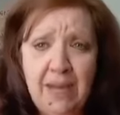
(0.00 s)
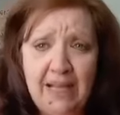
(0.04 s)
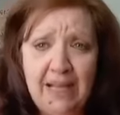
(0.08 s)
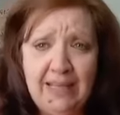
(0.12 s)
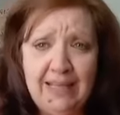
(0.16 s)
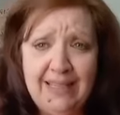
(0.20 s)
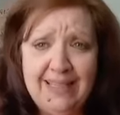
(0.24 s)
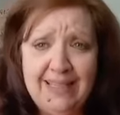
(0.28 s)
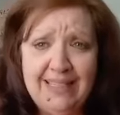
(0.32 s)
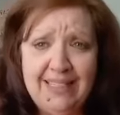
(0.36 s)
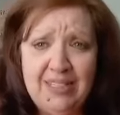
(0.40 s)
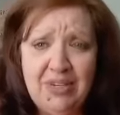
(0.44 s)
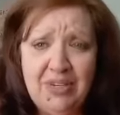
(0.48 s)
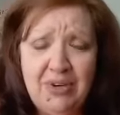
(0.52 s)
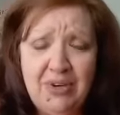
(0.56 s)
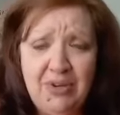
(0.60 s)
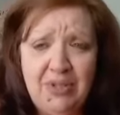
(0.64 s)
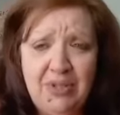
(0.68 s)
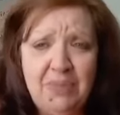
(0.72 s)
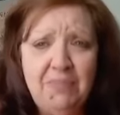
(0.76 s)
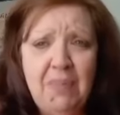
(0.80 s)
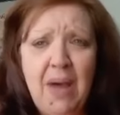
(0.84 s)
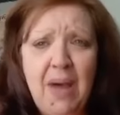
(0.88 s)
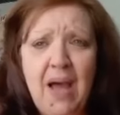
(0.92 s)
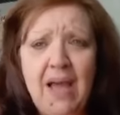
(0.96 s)
my
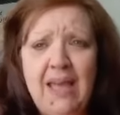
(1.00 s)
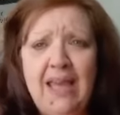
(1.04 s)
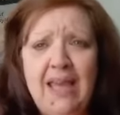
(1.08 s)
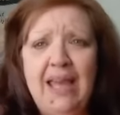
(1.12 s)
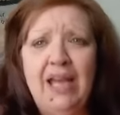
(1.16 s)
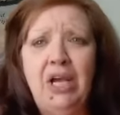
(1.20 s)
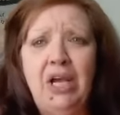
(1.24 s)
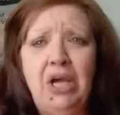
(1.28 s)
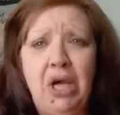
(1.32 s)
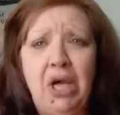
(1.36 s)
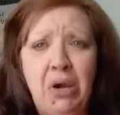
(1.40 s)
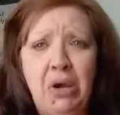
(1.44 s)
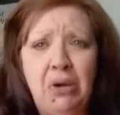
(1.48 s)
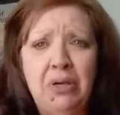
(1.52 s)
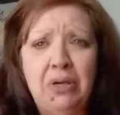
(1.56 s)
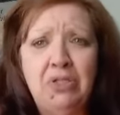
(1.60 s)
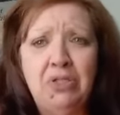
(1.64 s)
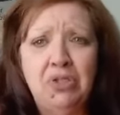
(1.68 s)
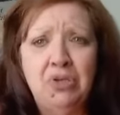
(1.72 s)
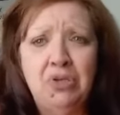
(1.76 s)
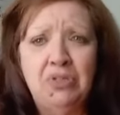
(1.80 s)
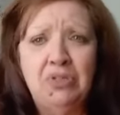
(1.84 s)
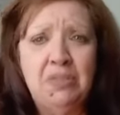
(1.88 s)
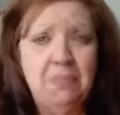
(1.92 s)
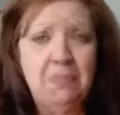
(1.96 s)
listeners, my
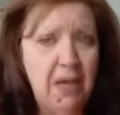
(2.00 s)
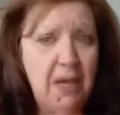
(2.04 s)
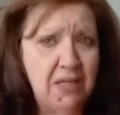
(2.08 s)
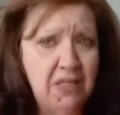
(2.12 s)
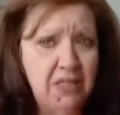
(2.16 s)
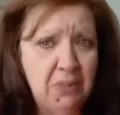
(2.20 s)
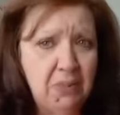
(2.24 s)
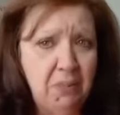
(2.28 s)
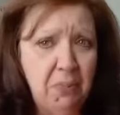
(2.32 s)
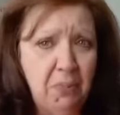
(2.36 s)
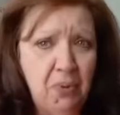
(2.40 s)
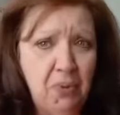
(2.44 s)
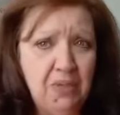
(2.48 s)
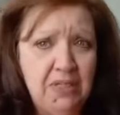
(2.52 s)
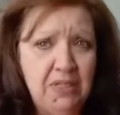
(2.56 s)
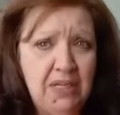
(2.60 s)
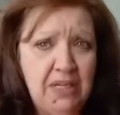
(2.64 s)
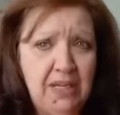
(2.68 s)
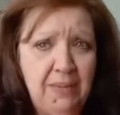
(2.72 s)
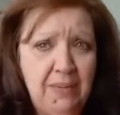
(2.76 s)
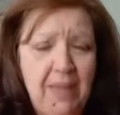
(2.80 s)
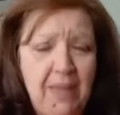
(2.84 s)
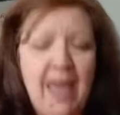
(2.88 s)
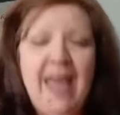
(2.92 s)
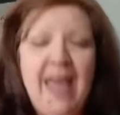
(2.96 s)
encouragers, my support
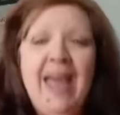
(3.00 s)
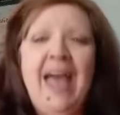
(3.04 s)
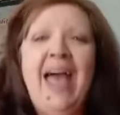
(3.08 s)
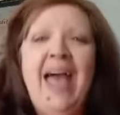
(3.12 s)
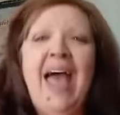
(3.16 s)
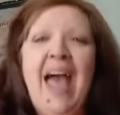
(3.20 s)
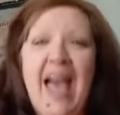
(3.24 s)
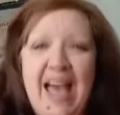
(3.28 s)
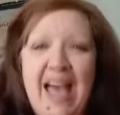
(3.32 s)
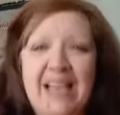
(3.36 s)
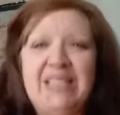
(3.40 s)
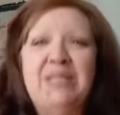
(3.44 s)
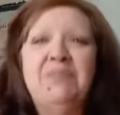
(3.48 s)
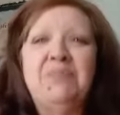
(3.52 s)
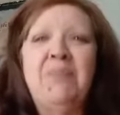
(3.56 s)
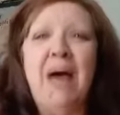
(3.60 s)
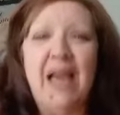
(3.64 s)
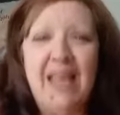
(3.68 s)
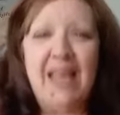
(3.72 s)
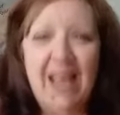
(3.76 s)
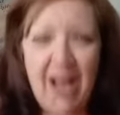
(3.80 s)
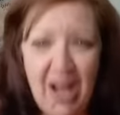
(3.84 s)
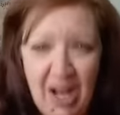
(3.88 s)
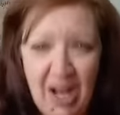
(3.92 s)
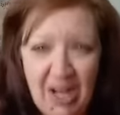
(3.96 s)
team, as
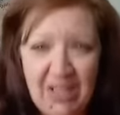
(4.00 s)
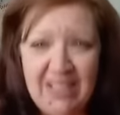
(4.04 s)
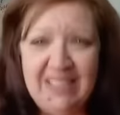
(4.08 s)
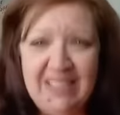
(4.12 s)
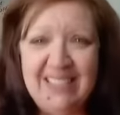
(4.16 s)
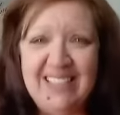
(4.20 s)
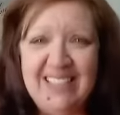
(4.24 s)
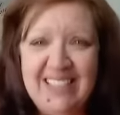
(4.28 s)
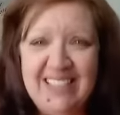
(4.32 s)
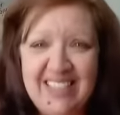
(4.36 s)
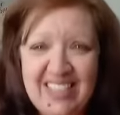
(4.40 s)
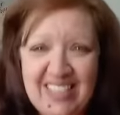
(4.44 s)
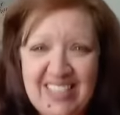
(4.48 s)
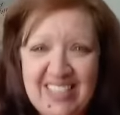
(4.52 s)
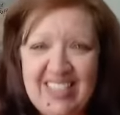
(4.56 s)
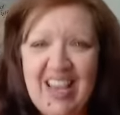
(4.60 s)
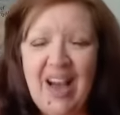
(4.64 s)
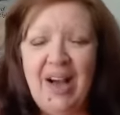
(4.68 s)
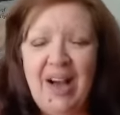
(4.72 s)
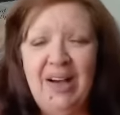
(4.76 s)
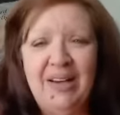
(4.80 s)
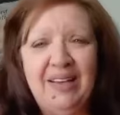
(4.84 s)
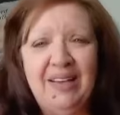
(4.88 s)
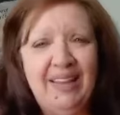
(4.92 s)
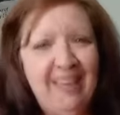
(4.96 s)
my
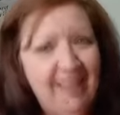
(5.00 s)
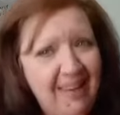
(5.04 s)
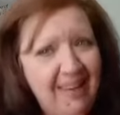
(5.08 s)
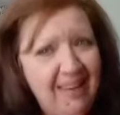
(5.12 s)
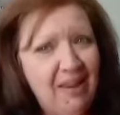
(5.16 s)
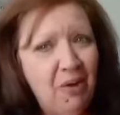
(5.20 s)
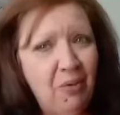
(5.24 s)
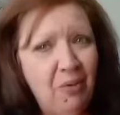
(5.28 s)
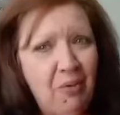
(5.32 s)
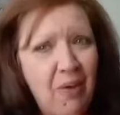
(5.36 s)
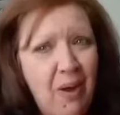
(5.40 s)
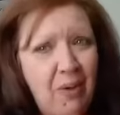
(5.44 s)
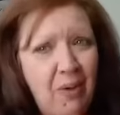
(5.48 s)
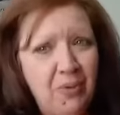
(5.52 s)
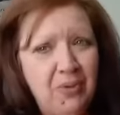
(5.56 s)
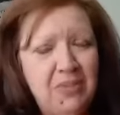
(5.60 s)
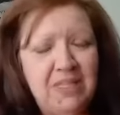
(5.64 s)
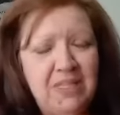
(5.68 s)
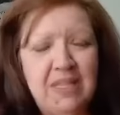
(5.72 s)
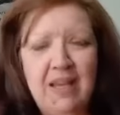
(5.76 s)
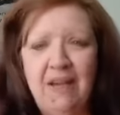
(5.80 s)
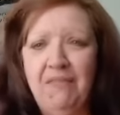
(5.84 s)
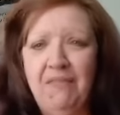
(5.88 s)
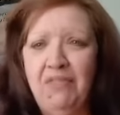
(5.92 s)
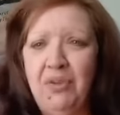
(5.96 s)
unsung
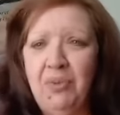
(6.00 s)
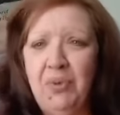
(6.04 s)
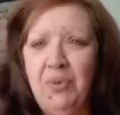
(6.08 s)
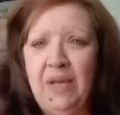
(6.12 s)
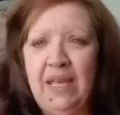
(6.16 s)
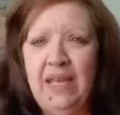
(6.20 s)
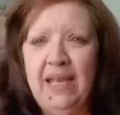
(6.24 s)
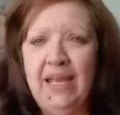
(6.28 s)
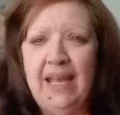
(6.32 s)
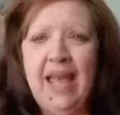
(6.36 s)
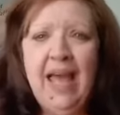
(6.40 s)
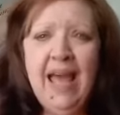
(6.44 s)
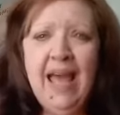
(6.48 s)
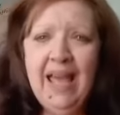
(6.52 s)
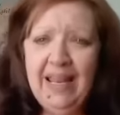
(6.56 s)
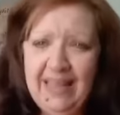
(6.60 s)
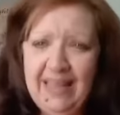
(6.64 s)
heroes of the week.